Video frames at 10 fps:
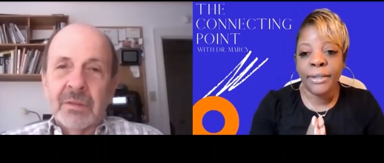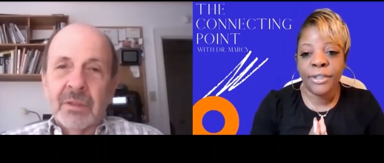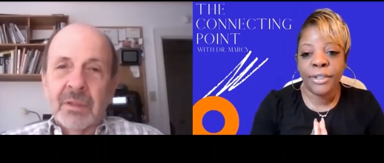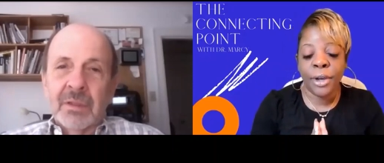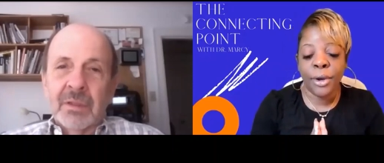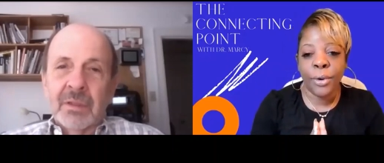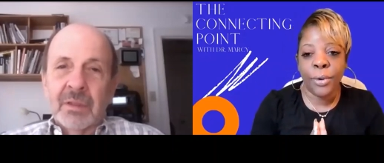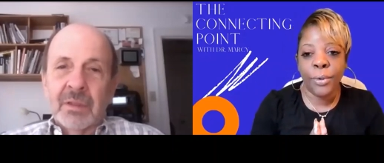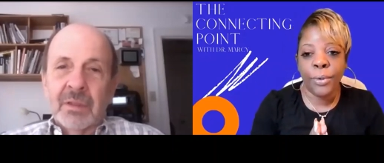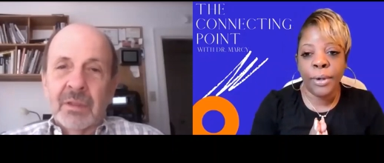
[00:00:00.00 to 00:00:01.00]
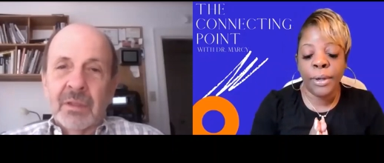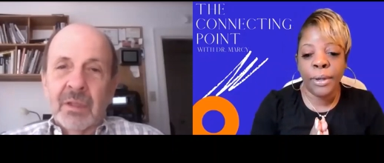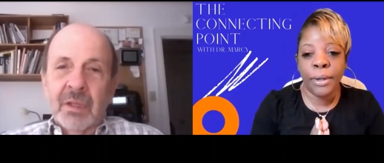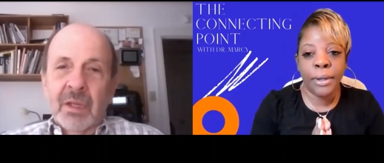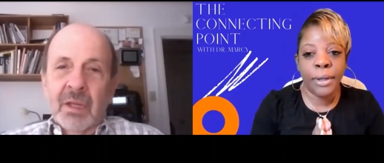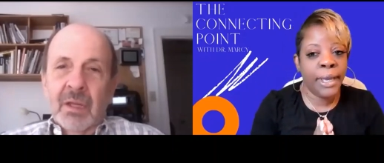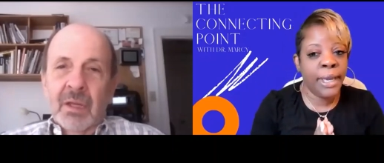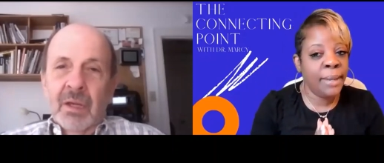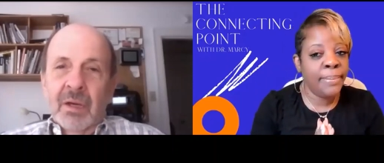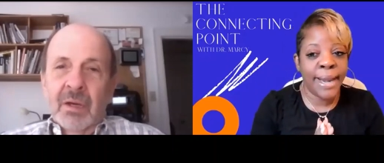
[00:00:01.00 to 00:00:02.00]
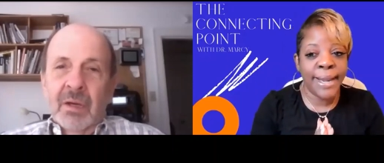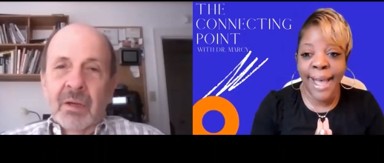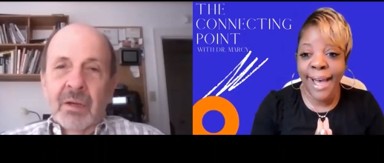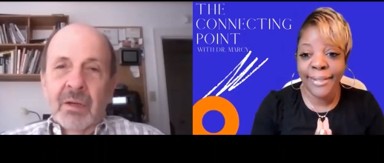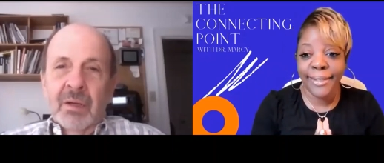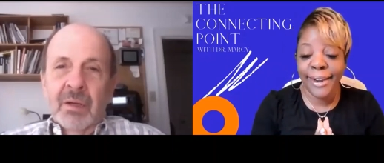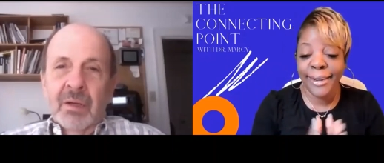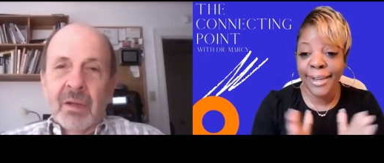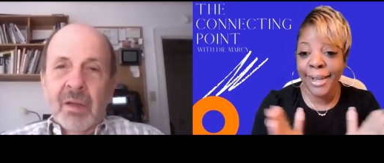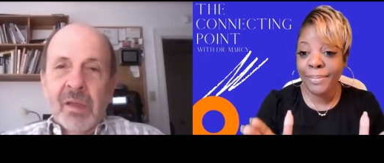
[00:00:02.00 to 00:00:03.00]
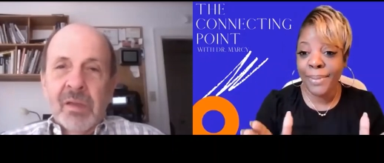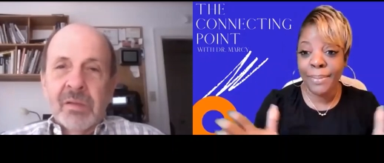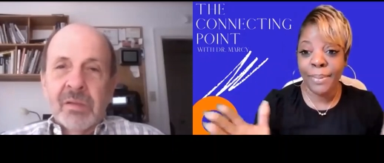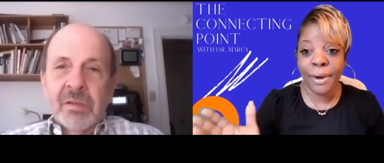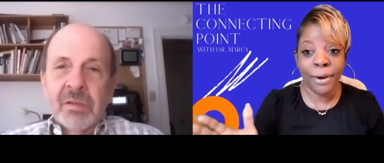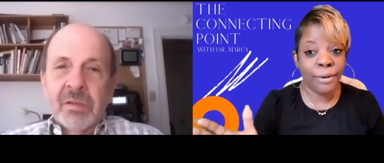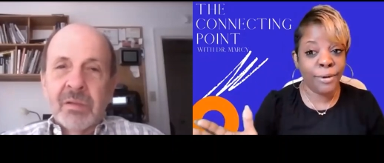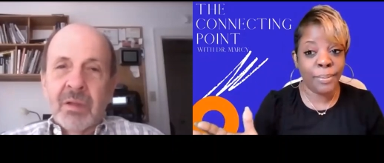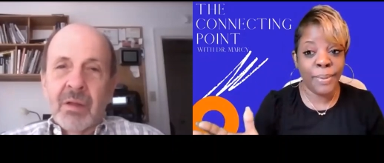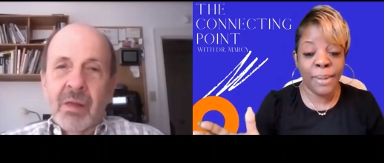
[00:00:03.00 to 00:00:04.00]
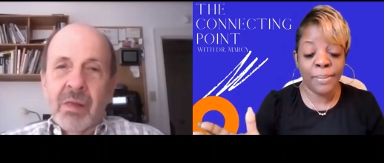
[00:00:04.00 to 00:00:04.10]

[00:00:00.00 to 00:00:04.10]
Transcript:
Speaker 1: And so, anybody out there, young people, older